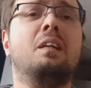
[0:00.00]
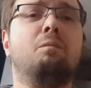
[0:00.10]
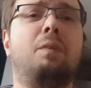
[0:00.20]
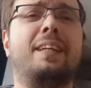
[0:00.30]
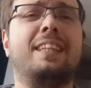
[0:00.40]

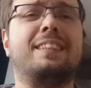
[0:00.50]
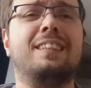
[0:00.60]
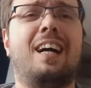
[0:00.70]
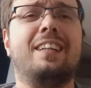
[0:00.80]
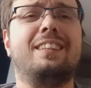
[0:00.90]
But it's
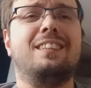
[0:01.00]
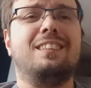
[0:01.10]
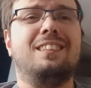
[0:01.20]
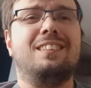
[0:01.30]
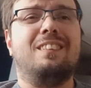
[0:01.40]
not,
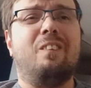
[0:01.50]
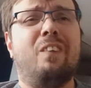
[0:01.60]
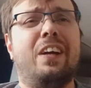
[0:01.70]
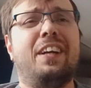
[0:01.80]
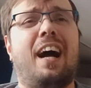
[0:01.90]

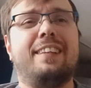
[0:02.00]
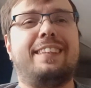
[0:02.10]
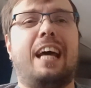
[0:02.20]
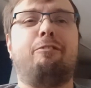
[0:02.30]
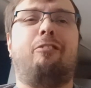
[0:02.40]
we're not
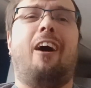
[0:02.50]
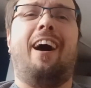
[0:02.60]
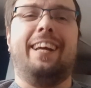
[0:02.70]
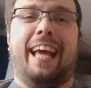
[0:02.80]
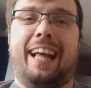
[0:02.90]
that
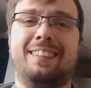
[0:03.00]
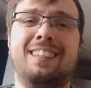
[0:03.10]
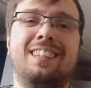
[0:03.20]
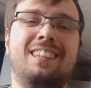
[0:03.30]
far yet.